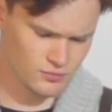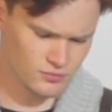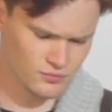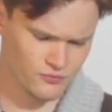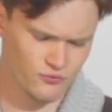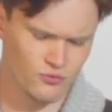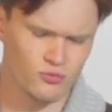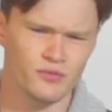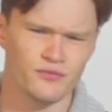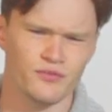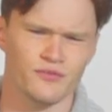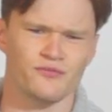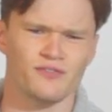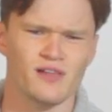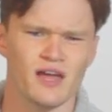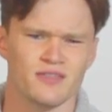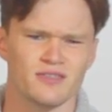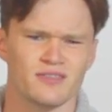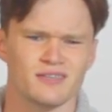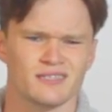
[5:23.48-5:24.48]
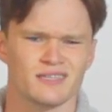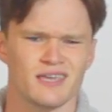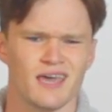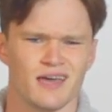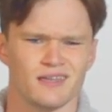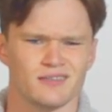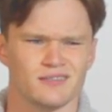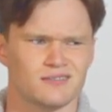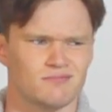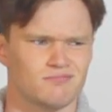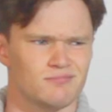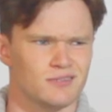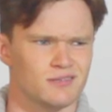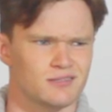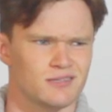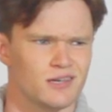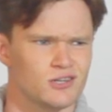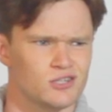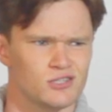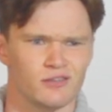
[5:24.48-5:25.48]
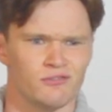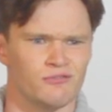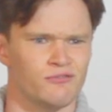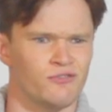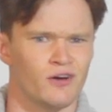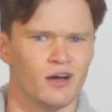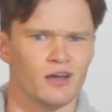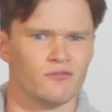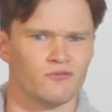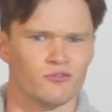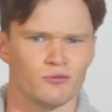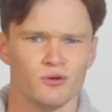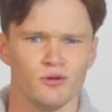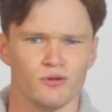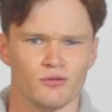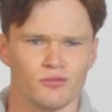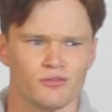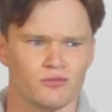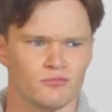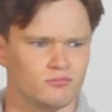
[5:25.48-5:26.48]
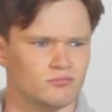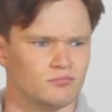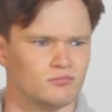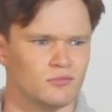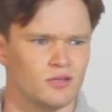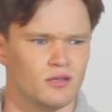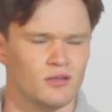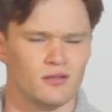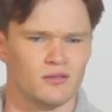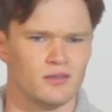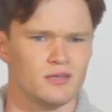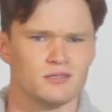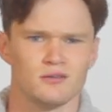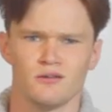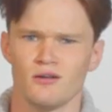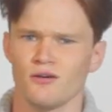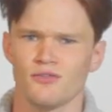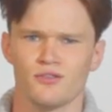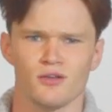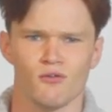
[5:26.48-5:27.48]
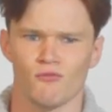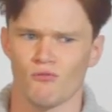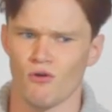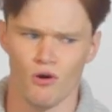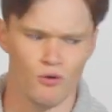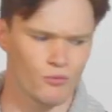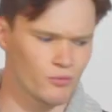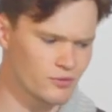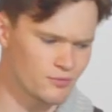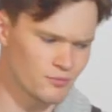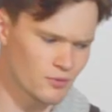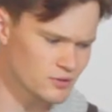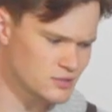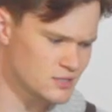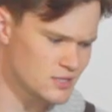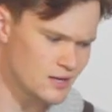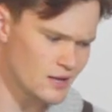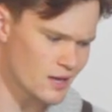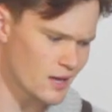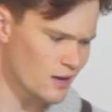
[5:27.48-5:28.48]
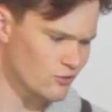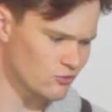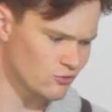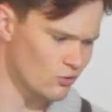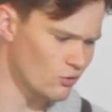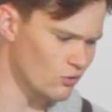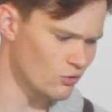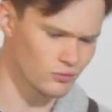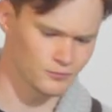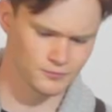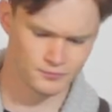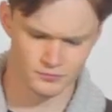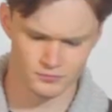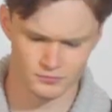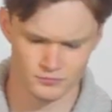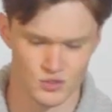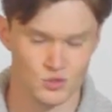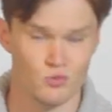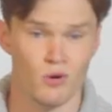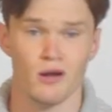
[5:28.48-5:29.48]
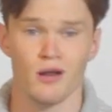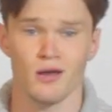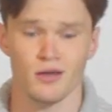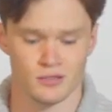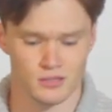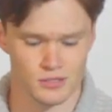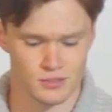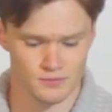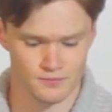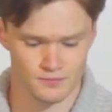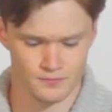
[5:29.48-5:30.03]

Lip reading: for all the flack this gets, it's actually fine vermouth. There's nothing wrong with martini at all. It's quite nice.